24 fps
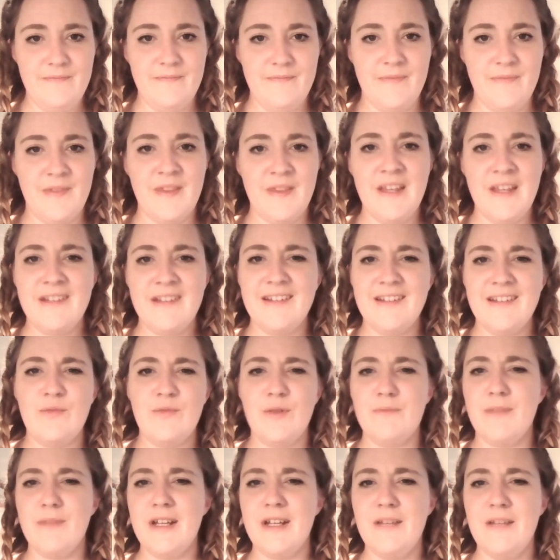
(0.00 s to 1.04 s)
this is
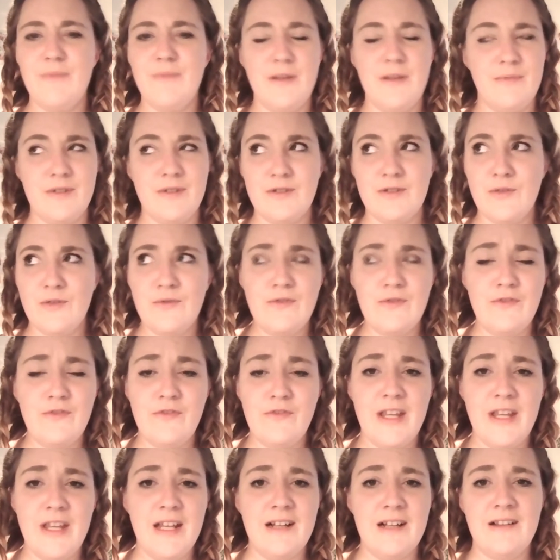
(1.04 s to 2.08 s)
what many people don't
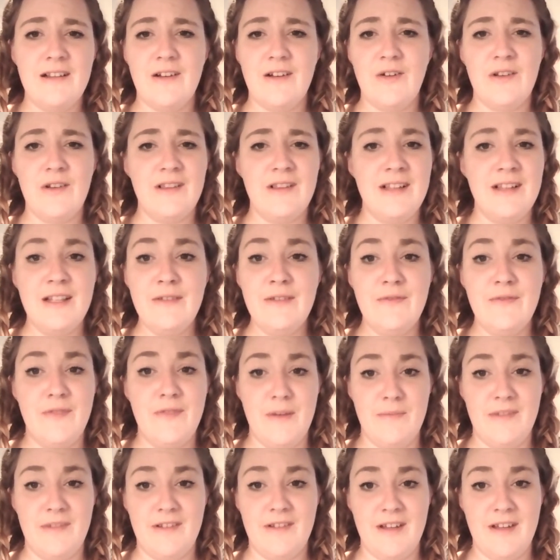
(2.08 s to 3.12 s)
feel or live
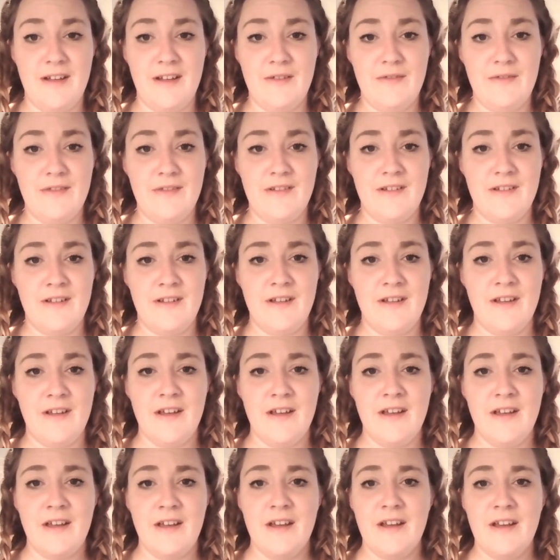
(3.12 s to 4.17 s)
themselves.
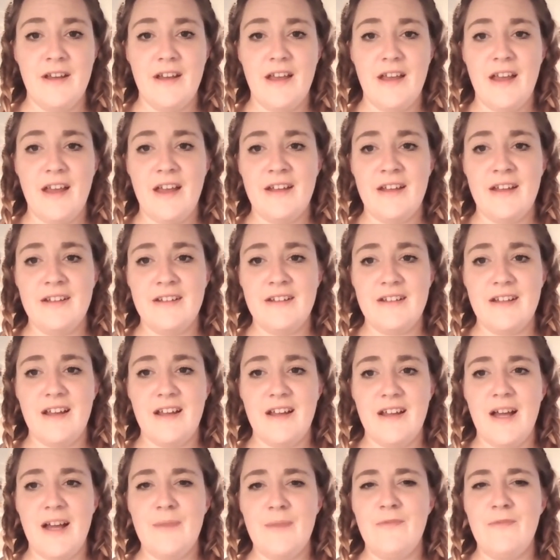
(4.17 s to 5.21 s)
And
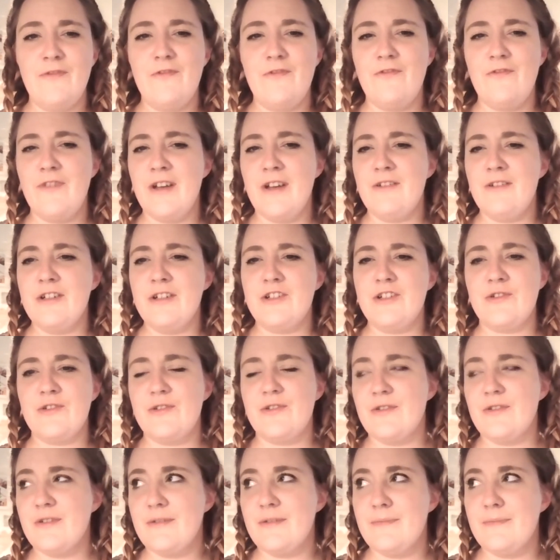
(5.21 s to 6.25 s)
I'm very
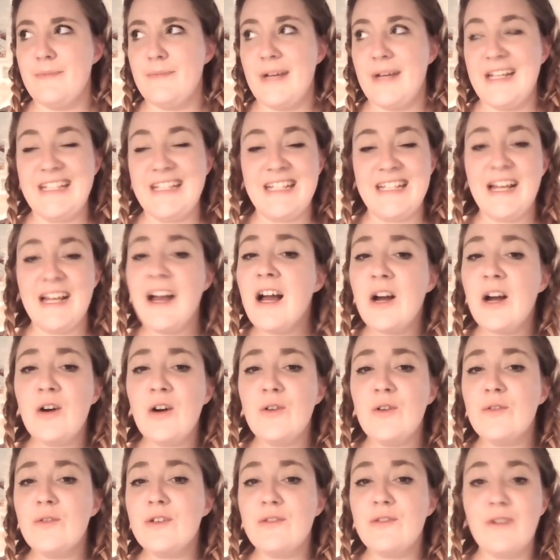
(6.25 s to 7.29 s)
sure by
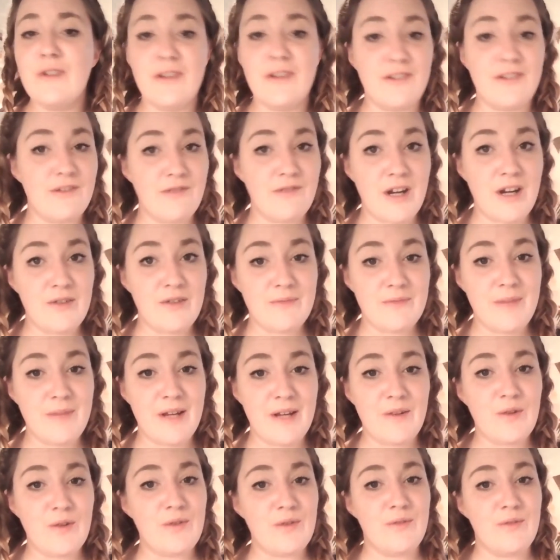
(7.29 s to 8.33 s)
now you are surrounded by
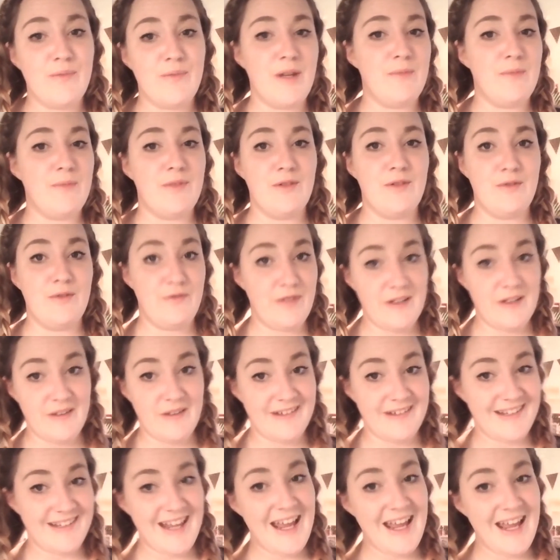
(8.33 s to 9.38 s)
those people who feel the
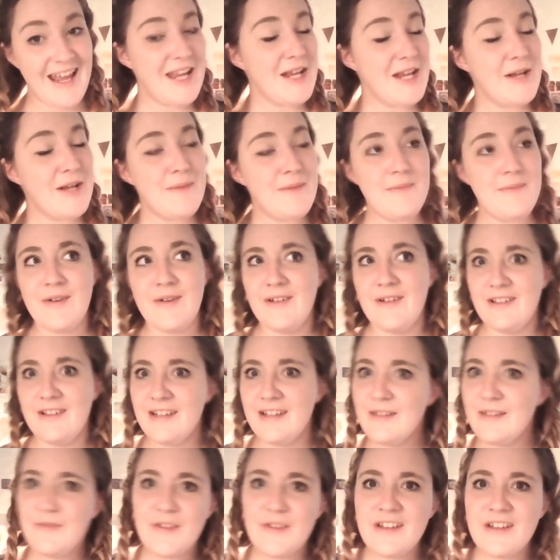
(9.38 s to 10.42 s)
same or
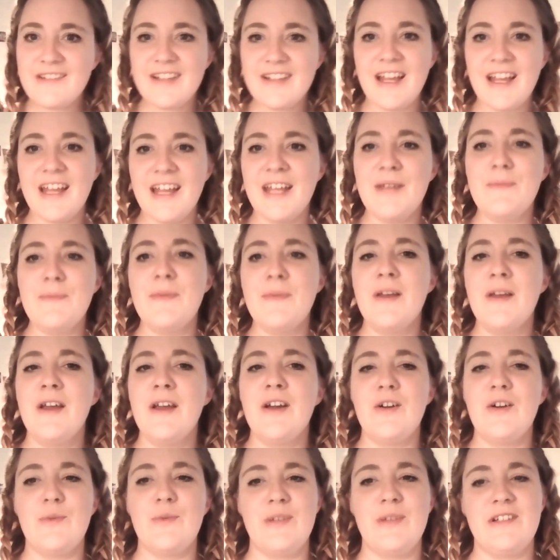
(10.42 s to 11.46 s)
live the same,
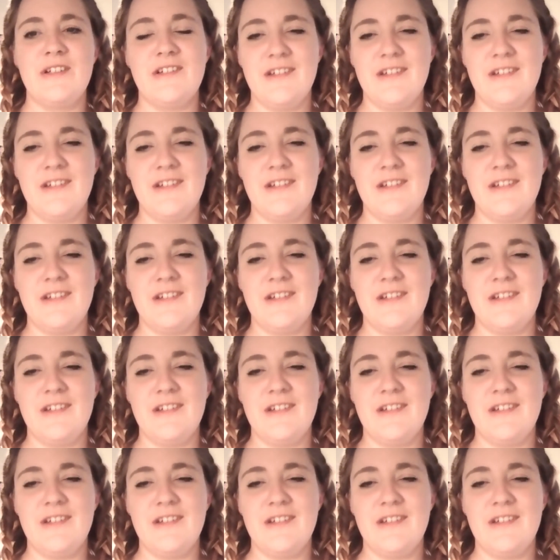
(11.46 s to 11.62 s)
which